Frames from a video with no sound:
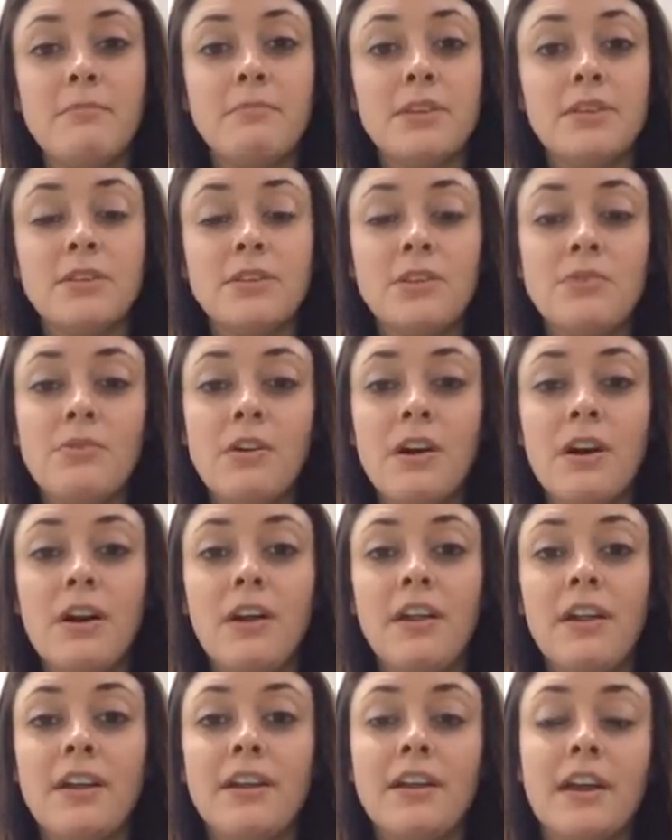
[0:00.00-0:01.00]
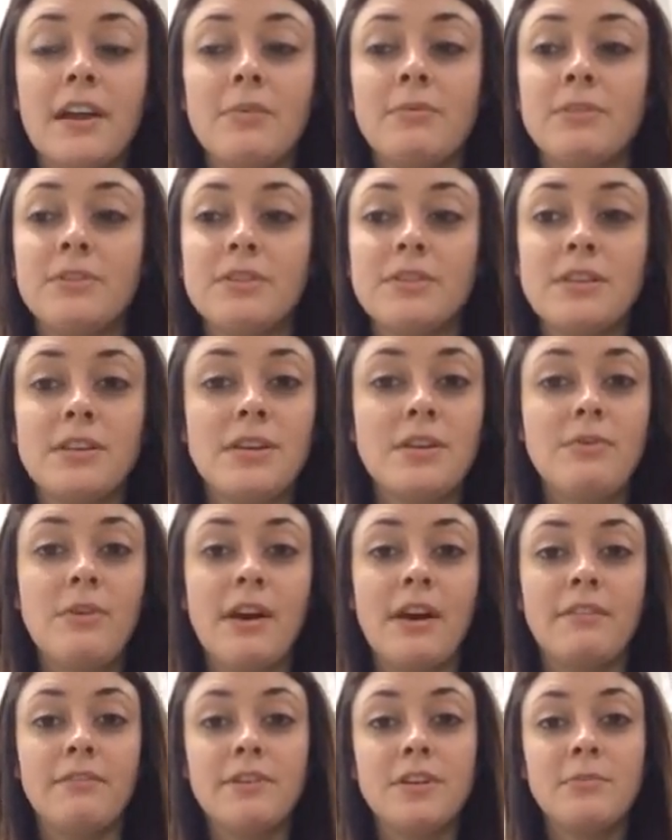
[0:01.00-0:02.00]
I miss you all, and I will see you
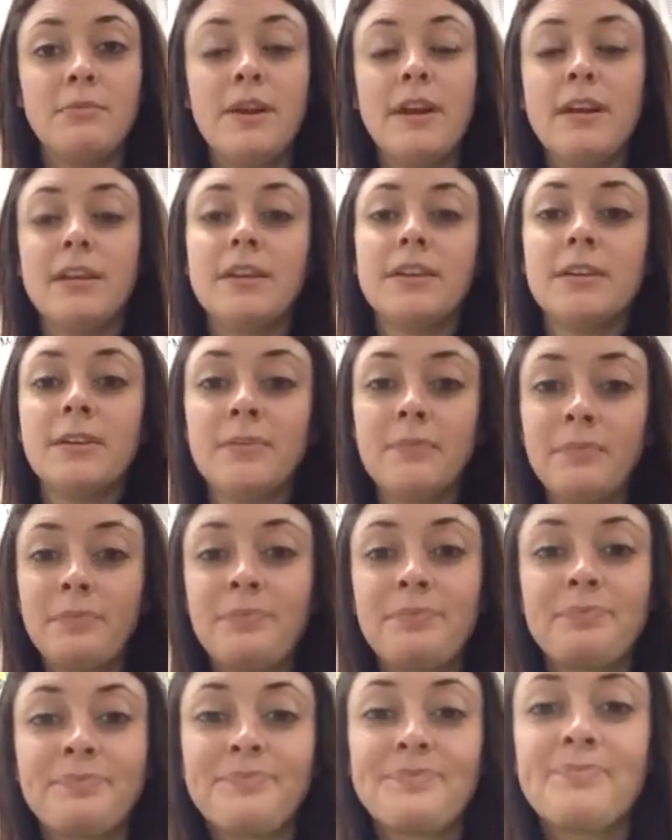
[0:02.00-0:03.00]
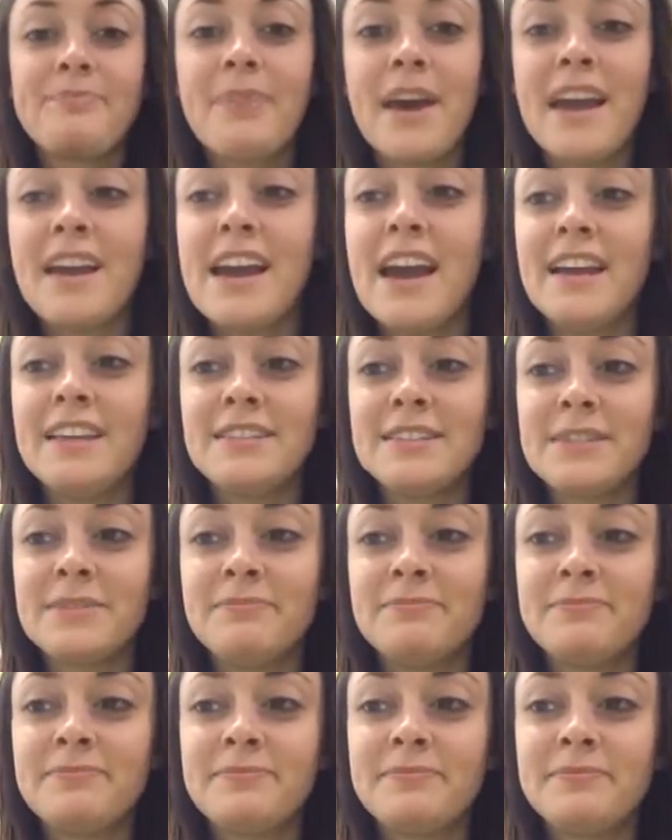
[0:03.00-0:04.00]
after break. Bye, guys.